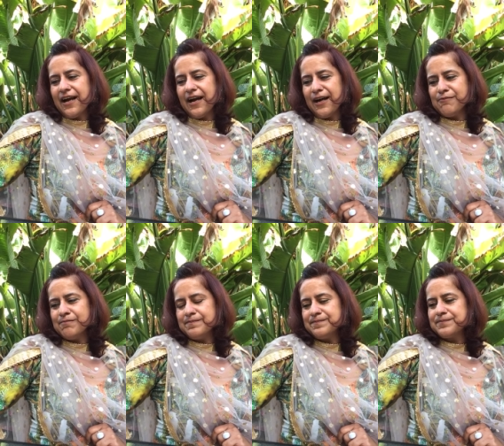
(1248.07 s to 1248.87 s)
how
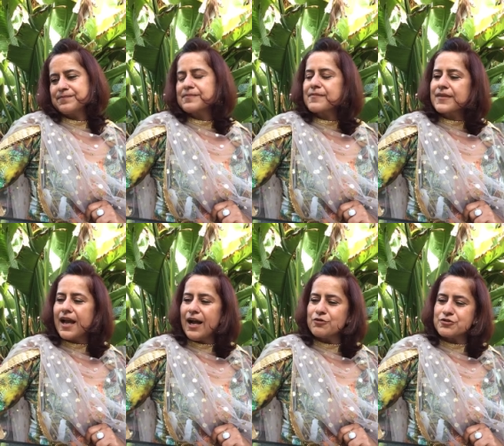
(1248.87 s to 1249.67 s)

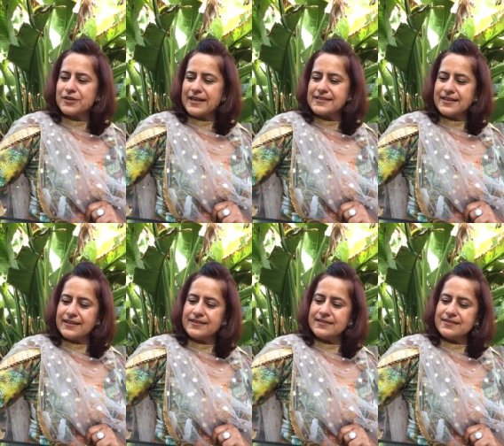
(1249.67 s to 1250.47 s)
should I
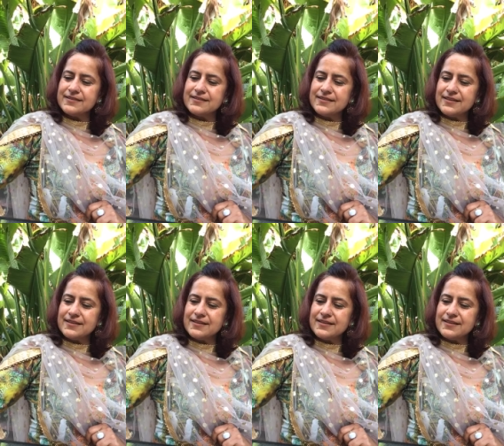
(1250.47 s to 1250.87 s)
say it?